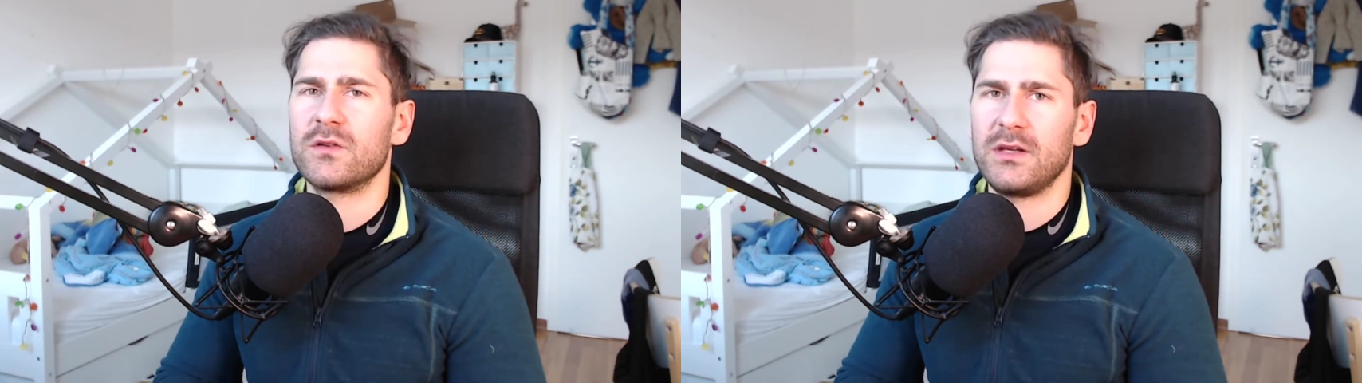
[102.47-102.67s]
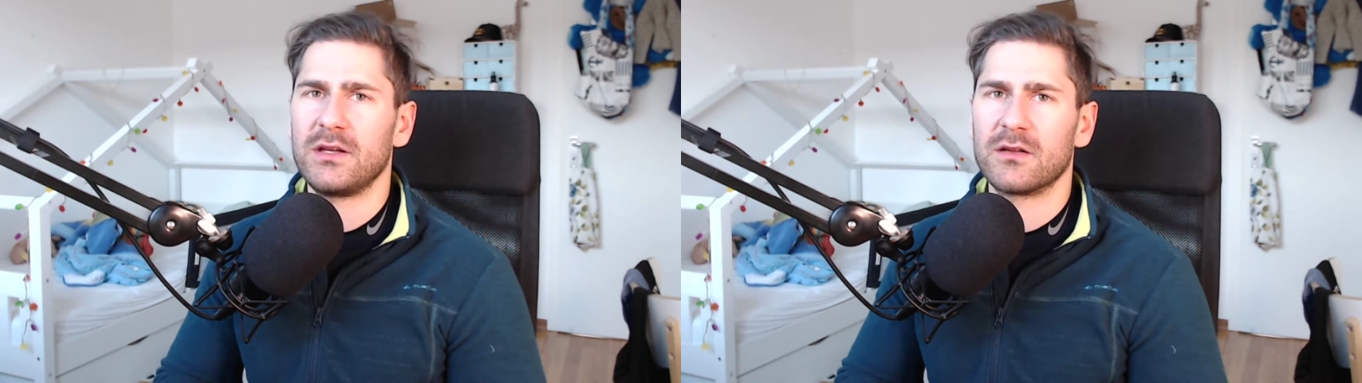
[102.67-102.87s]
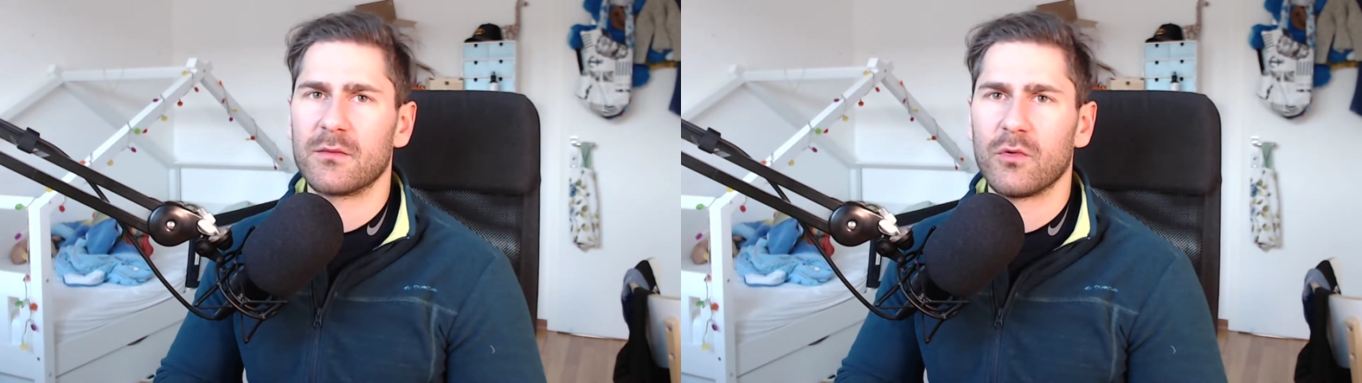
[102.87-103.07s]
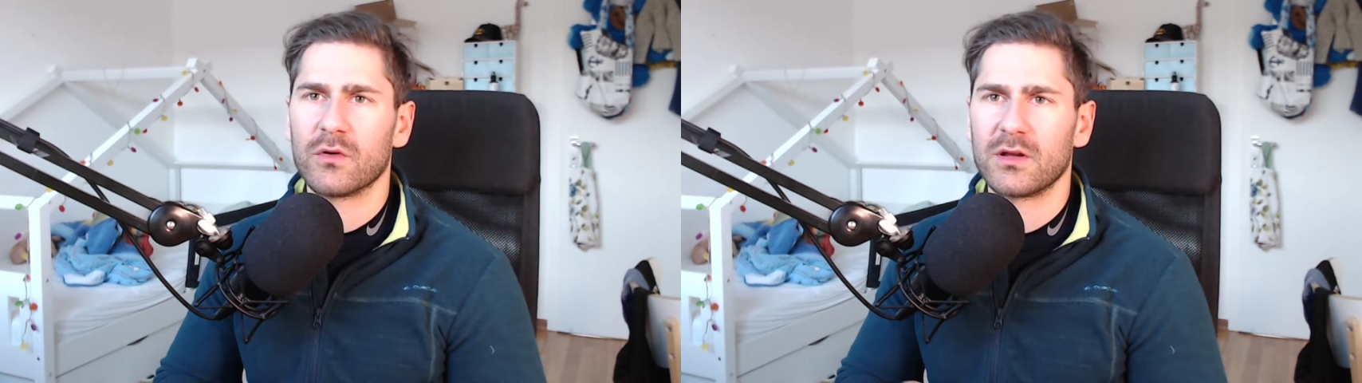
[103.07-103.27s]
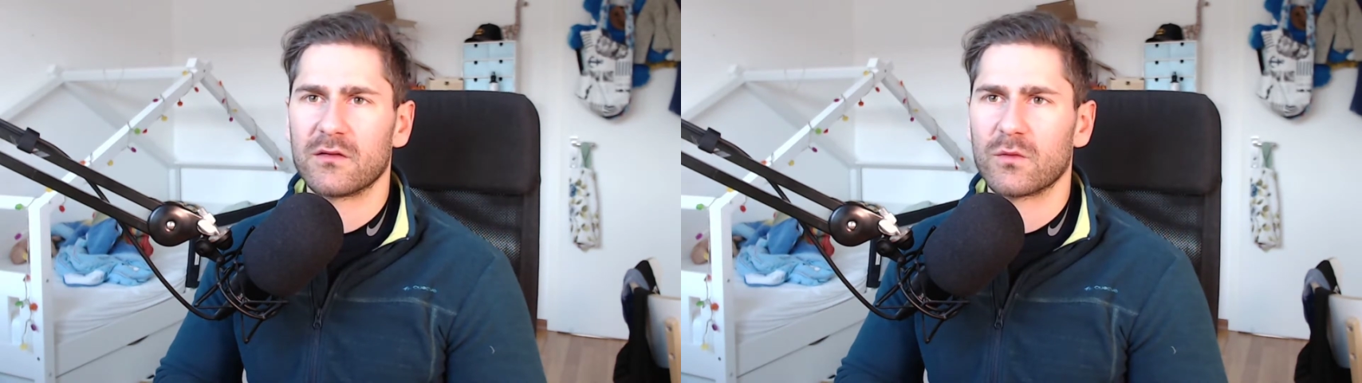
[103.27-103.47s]
eat in the
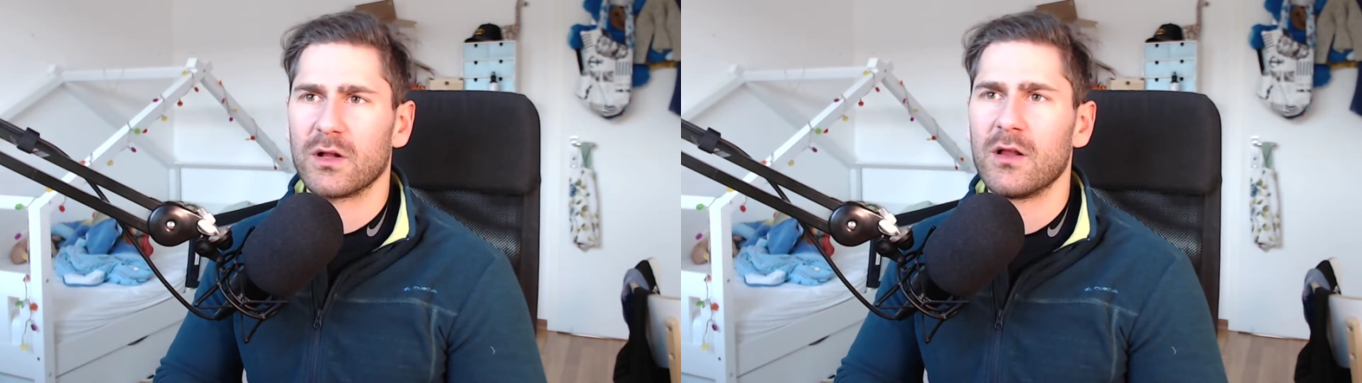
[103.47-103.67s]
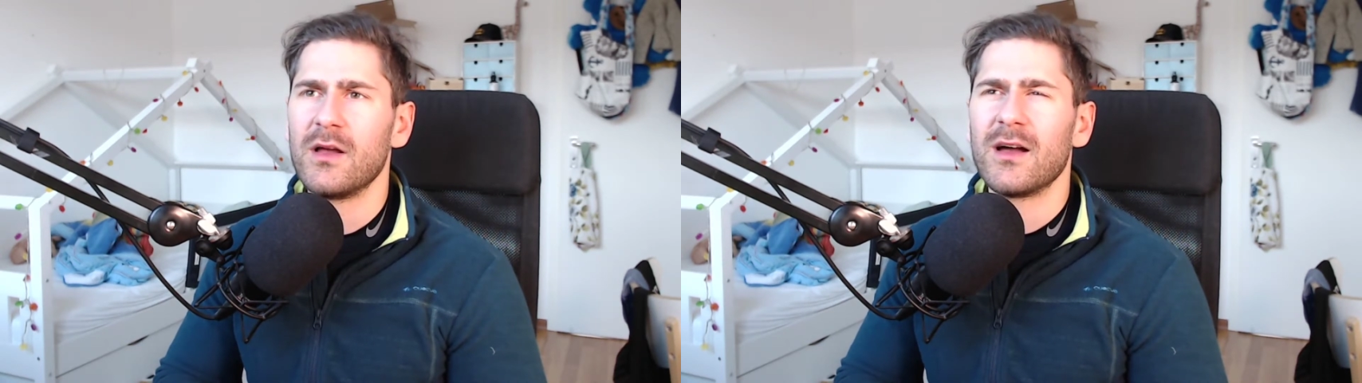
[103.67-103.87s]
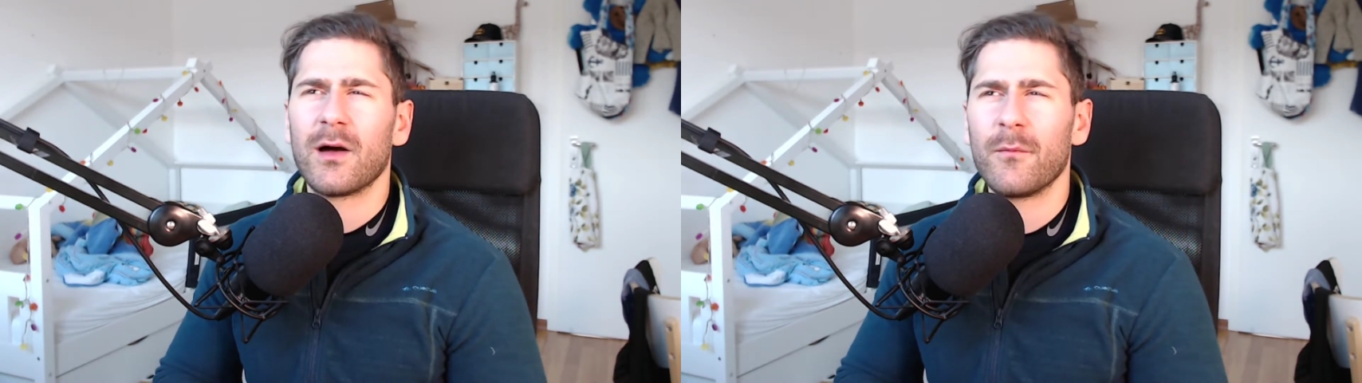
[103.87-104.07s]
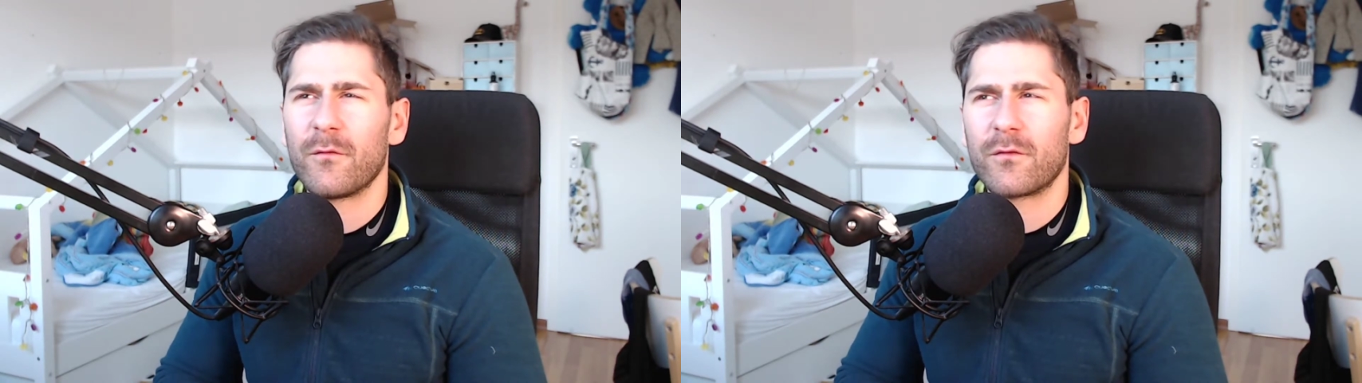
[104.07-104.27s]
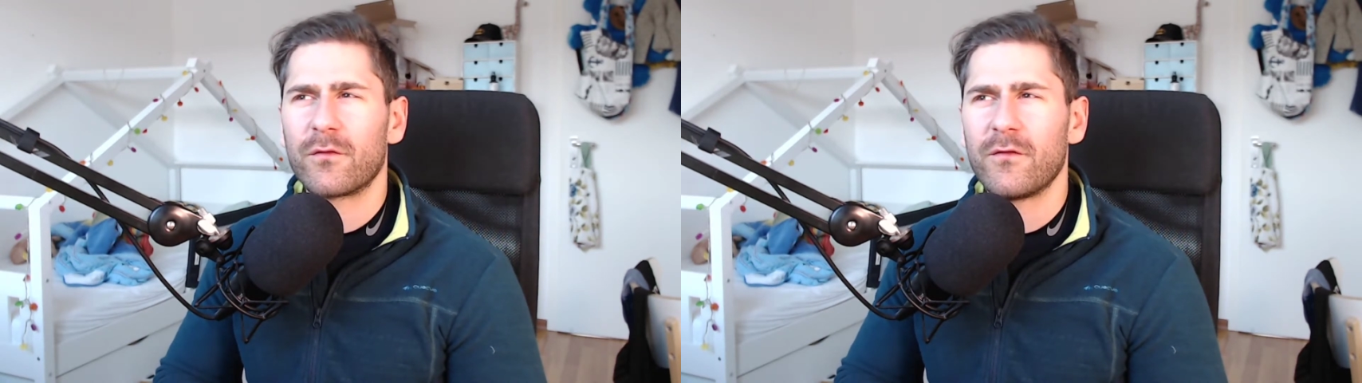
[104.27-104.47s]
morning as well. I'm
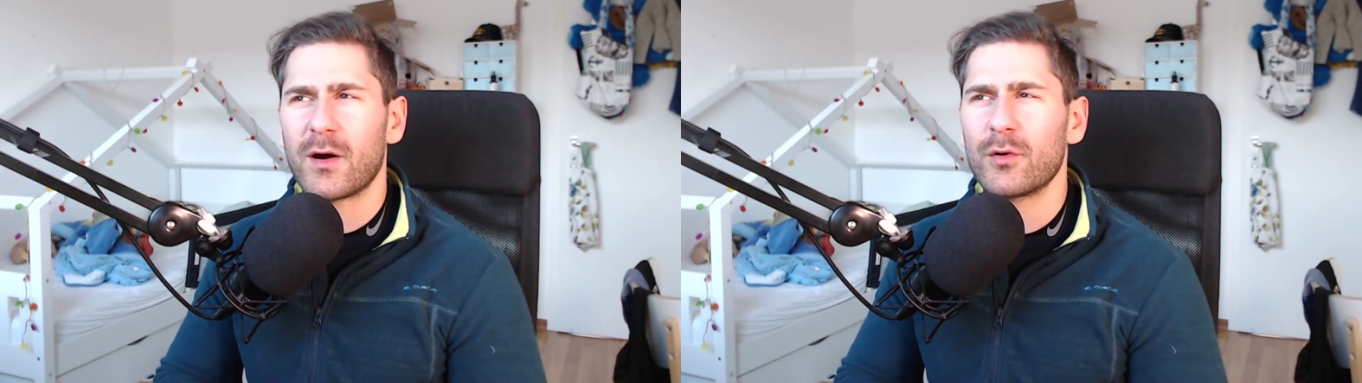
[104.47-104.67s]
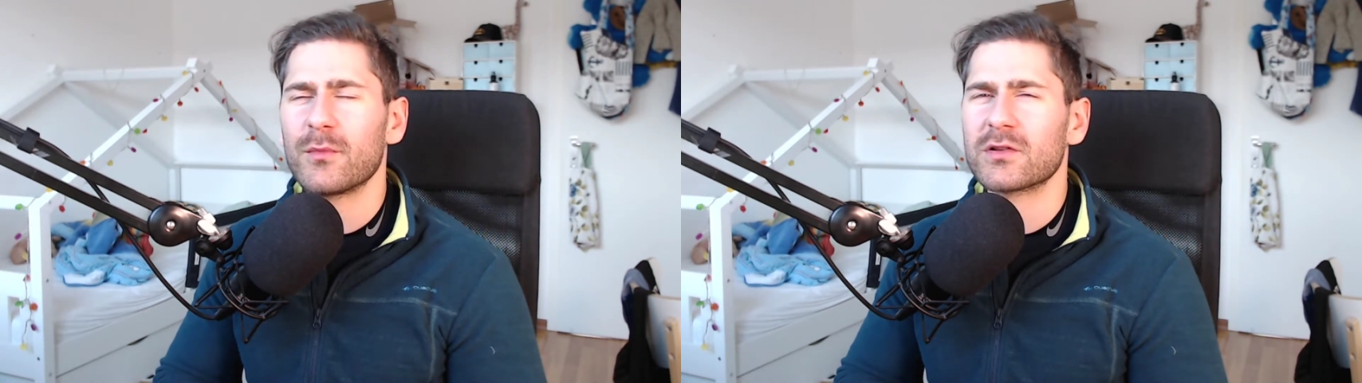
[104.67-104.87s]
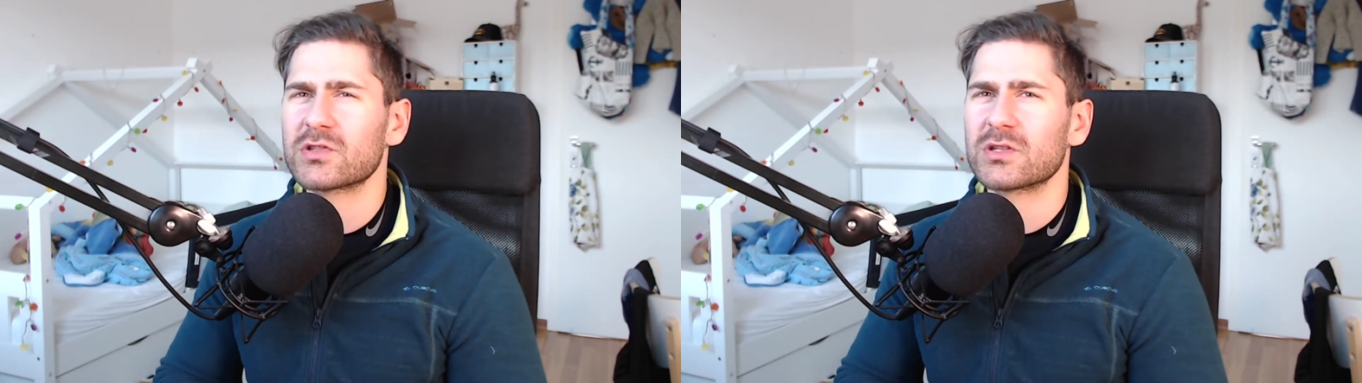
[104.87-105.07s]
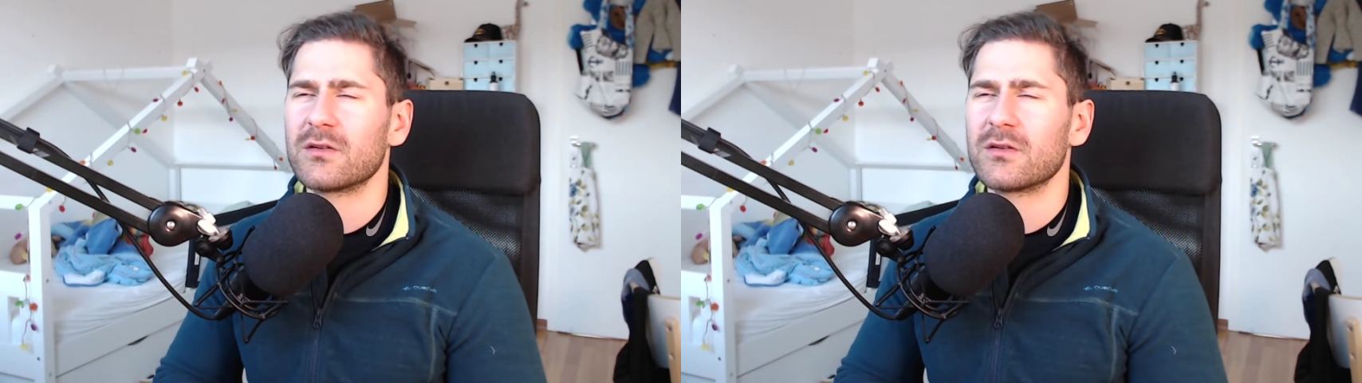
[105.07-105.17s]
very much